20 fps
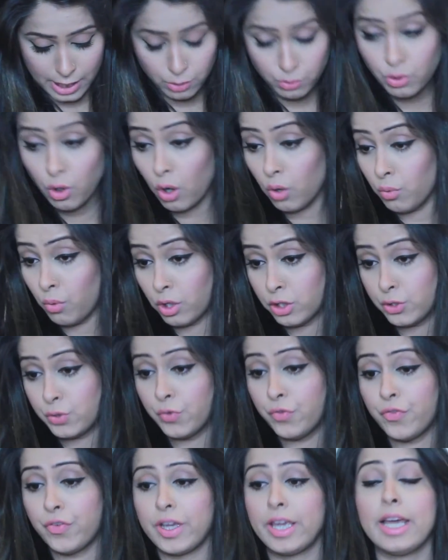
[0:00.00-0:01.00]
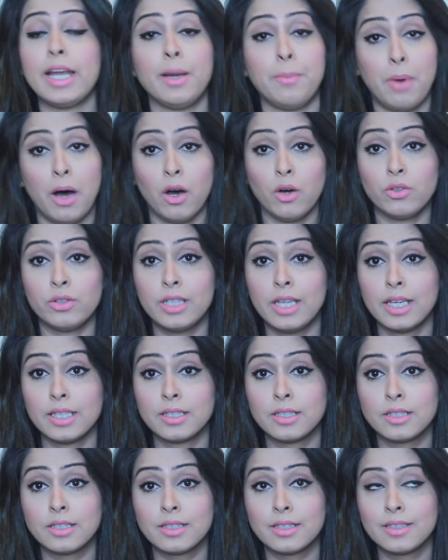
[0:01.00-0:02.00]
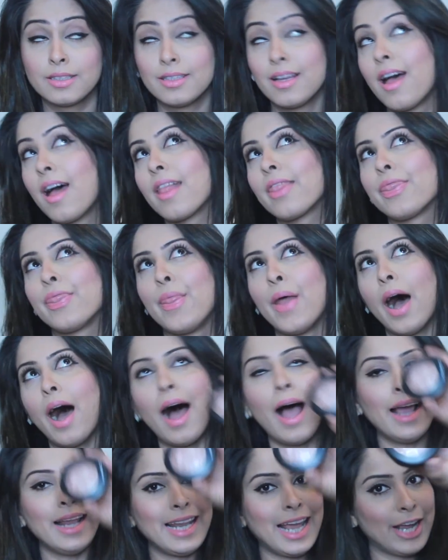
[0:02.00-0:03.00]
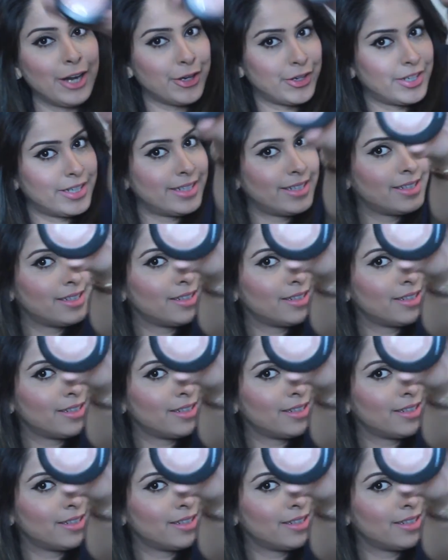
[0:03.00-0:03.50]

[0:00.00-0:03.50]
I do not want to forget about is the highlighter.